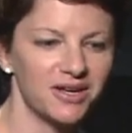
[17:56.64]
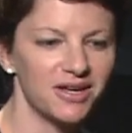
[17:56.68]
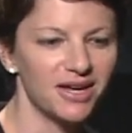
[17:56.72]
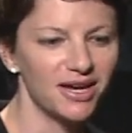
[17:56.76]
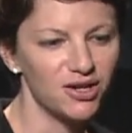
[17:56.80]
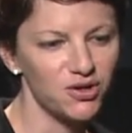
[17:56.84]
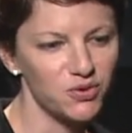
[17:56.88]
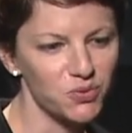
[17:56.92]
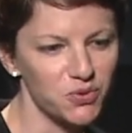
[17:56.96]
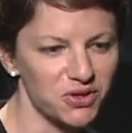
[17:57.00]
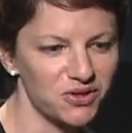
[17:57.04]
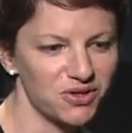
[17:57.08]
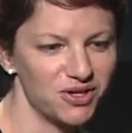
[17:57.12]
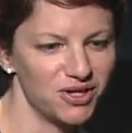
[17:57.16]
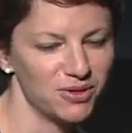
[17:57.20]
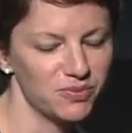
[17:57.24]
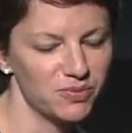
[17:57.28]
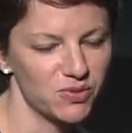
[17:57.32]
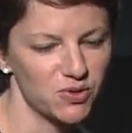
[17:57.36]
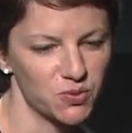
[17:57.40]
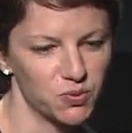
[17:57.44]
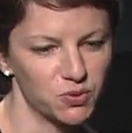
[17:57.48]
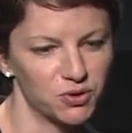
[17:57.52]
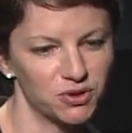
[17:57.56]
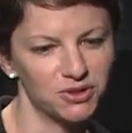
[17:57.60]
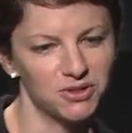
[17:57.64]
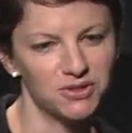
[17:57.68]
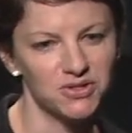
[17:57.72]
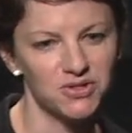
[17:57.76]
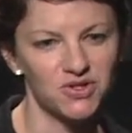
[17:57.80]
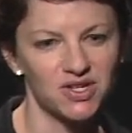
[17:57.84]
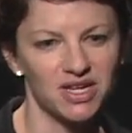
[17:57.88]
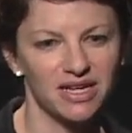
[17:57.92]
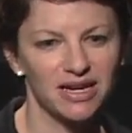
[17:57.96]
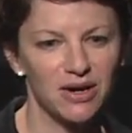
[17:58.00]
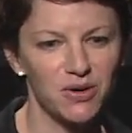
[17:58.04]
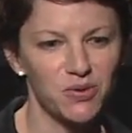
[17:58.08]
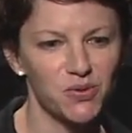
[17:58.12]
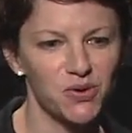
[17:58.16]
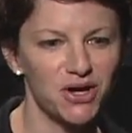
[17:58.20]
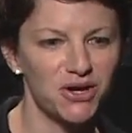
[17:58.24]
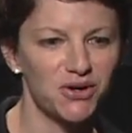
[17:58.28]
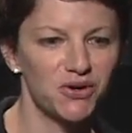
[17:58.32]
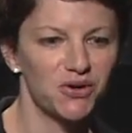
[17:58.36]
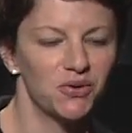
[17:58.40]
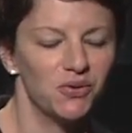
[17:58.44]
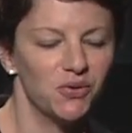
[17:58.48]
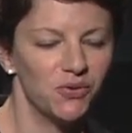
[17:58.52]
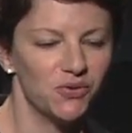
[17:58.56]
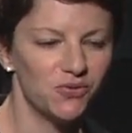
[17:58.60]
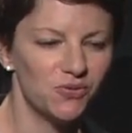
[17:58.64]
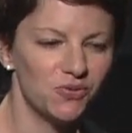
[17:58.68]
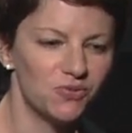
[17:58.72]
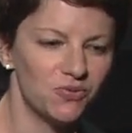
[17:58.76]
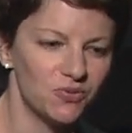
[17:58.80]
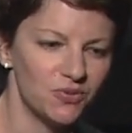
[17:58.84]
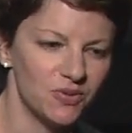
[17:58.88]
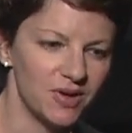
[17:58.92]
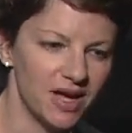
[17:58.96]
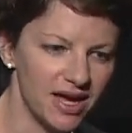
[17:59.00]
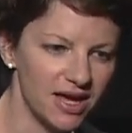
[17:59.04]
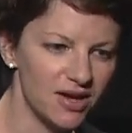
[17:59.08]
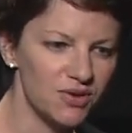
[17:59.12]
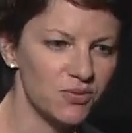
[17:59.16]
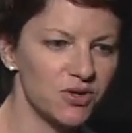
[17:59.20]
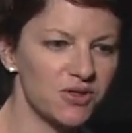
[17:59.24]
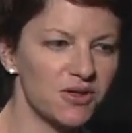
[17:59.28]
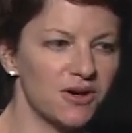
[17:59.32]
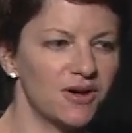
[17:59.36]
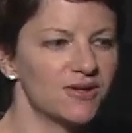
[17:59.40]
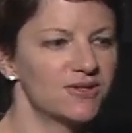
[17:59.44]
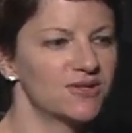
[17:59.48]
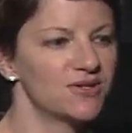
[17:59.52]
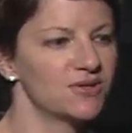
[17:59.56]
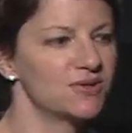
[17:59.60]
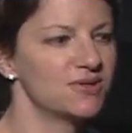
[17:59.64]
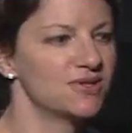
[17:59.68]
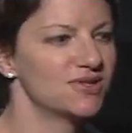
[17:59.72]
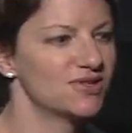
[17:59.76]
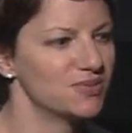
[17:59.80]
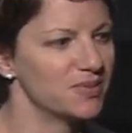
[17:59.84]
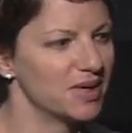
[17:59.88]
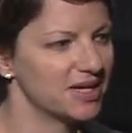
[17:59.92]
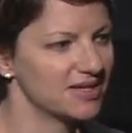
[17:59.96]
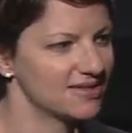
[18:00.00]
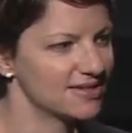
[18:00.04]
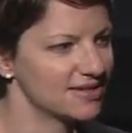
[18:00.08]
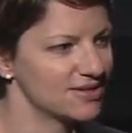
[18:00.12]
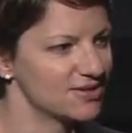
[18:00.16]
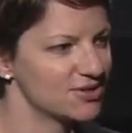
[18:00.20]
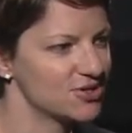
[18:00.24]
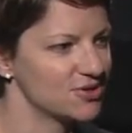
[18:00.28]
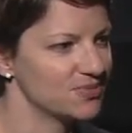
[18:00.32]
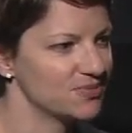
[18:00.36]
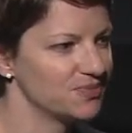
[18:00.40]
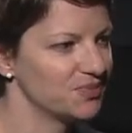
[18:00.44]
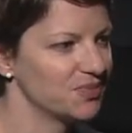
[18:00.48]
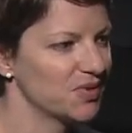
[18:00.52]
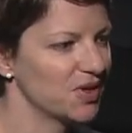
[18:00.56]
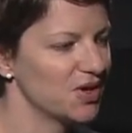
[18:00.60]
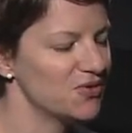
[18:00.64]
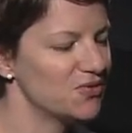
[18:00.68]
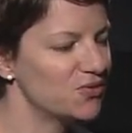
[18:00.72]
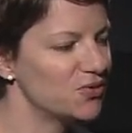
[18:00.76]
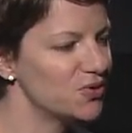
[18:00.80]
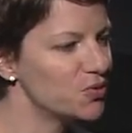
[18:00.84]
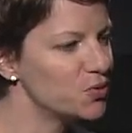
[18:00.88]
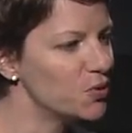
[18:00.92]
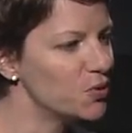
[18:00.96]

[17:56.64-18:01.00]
to end with Kim's words, and I want to end with also this message. If we